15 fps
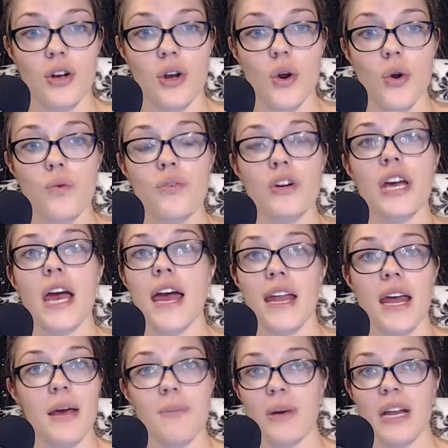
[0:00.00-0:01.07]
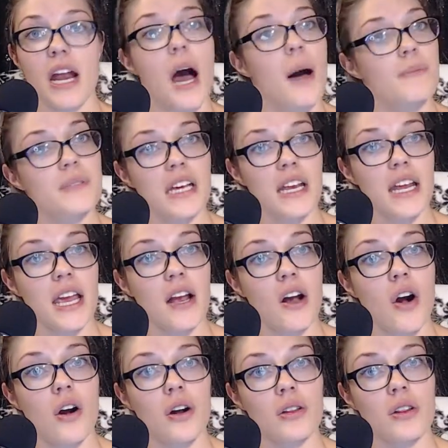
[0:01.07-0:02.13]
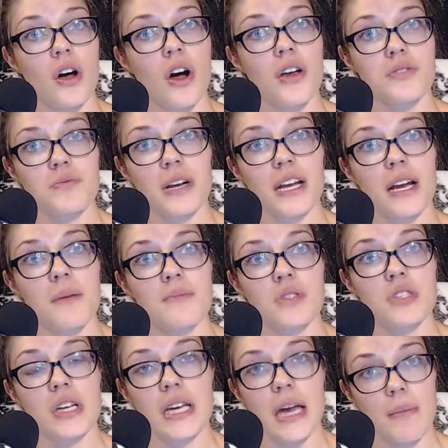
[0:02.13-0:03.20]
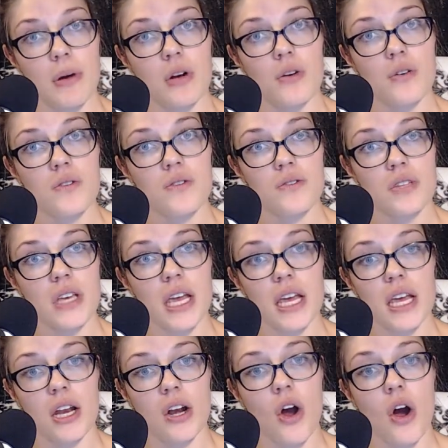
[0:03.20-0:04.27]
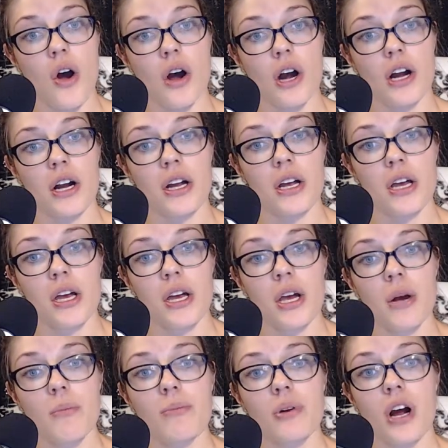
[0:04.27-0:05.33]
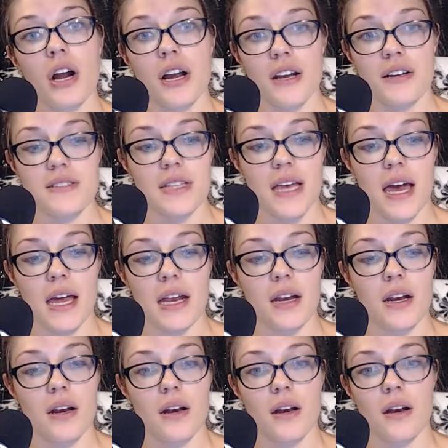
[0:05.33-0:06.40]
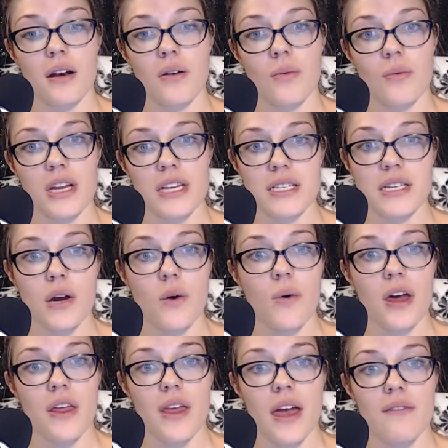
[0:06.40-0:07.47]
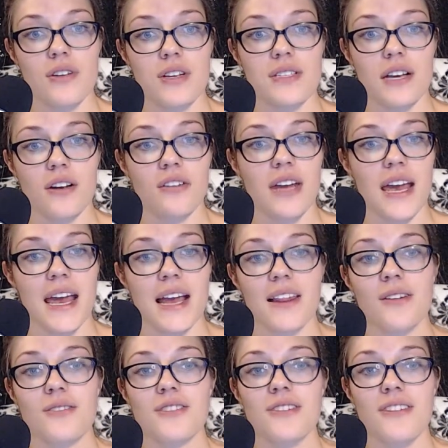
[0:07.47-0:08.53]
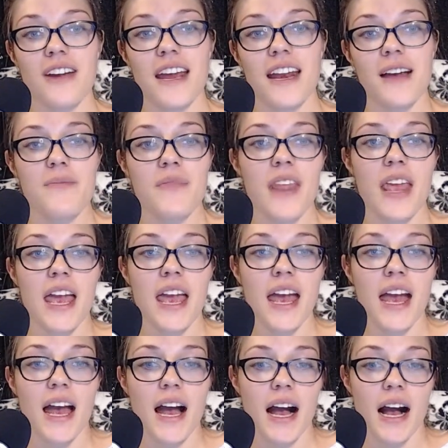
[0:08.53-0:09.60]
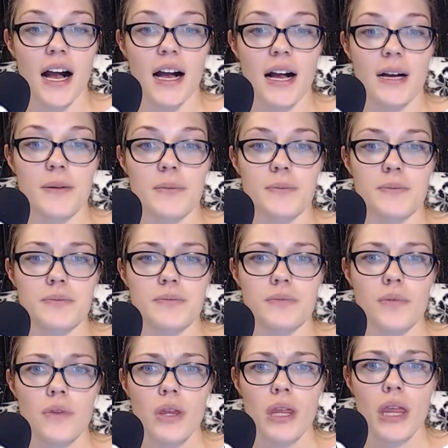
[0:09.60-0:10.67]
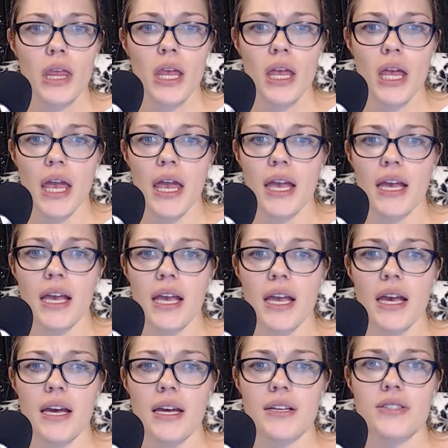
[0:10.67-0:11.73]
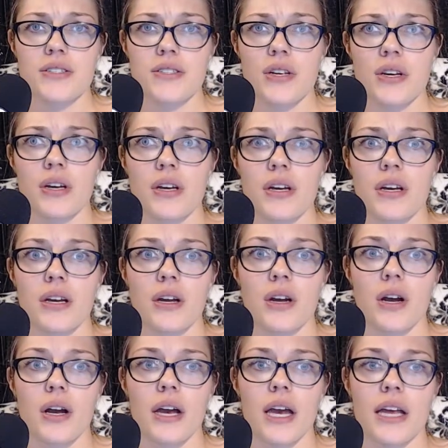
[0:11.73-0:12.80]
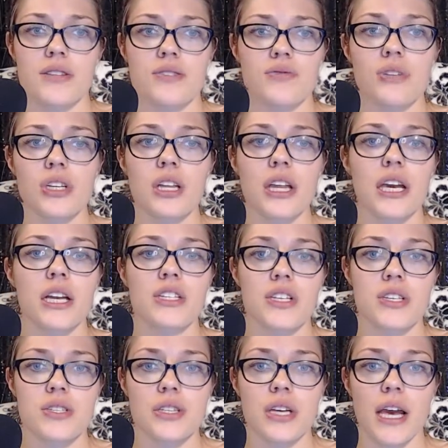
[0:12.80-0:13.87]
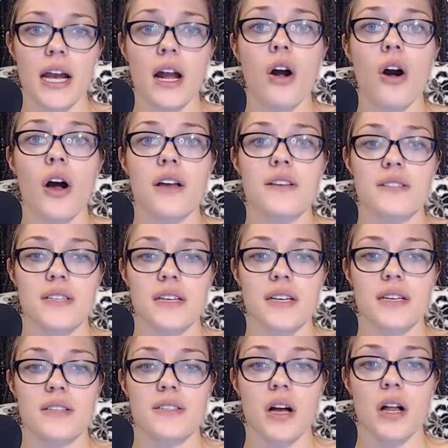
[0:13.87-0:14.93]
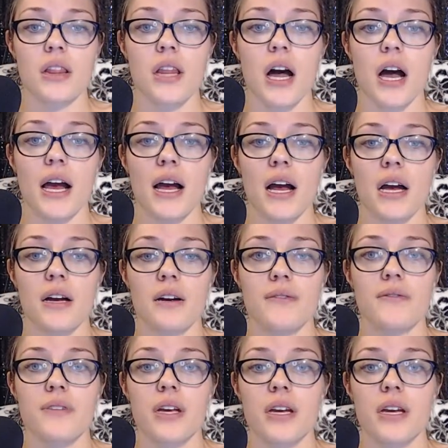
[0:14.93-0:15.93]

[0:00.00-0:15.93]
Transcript: been updating our laws when it comes to chemicals in our products that we deal with every single day. Hello, Joanna. Um, and it's really just, it causes a lot of